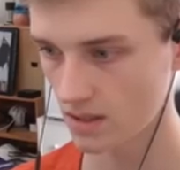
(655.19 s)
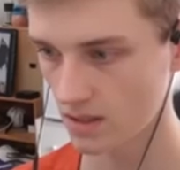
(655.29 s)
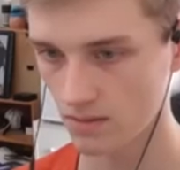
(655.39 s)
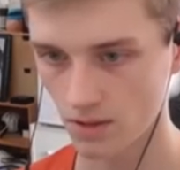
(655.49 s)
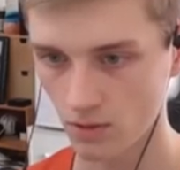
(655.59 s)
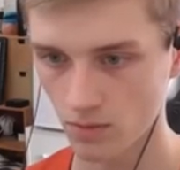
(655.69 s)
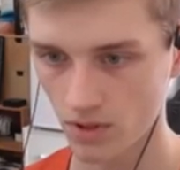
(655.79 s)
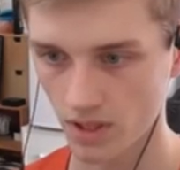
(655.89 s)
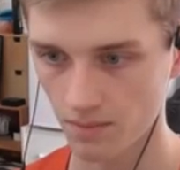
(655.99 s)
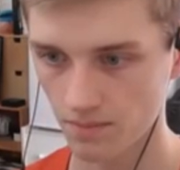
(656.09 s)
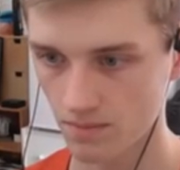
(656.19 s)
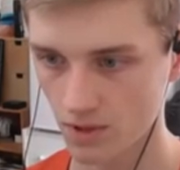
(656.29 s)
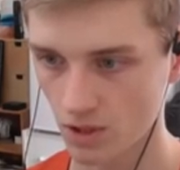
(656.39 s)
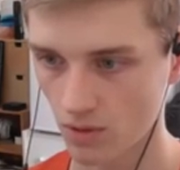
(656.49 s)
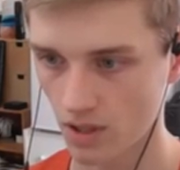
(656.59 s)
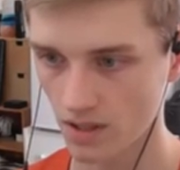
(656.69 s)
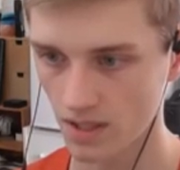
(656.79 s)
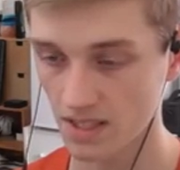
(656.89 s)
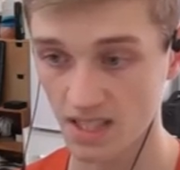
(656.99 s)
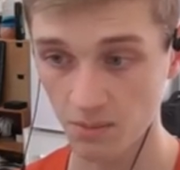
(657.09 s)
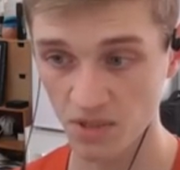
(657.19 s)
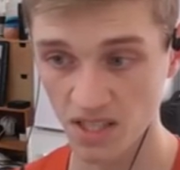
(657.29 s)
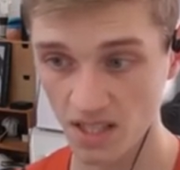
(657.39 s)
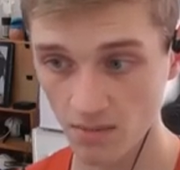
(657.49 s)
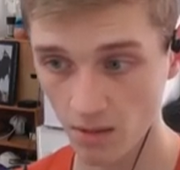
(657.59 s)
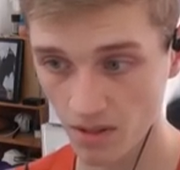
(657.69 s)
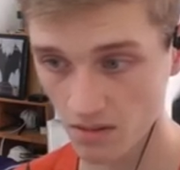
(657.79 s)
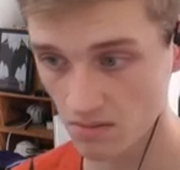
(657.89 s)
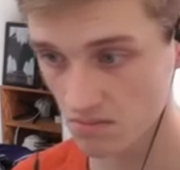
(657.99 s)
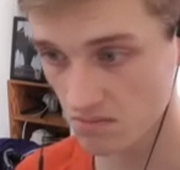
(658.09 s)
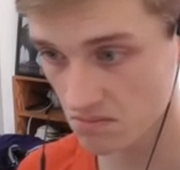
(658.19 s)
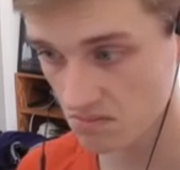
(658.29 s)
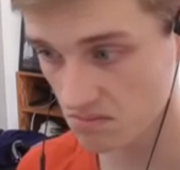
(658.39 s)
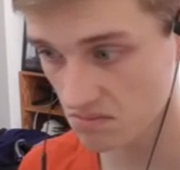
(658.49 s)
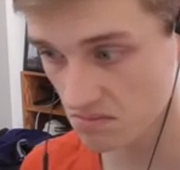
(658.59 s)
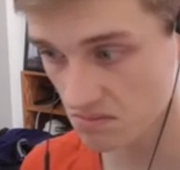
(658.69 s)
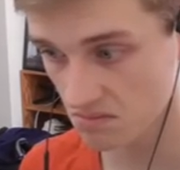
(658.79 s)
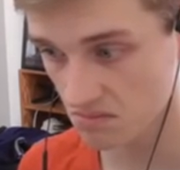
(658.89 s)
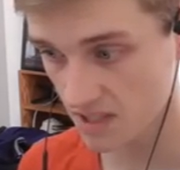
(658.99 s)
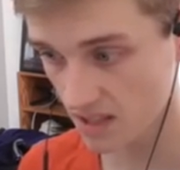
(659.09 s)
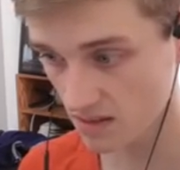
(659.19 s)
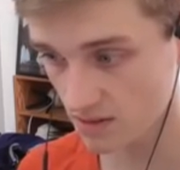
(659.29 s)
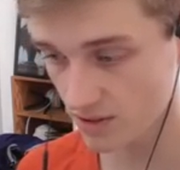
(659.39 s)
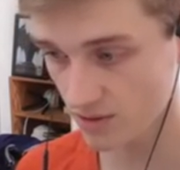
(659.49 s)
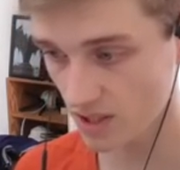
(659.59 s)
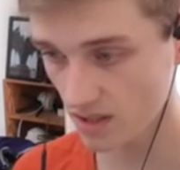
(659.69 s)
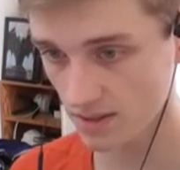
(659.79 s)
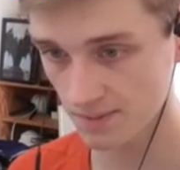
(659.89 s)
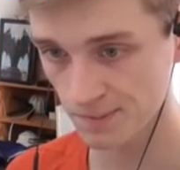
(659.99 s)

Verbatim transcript: Oh no, okay. Go one hundred and ten percent then maybe? Yeah, you can do that?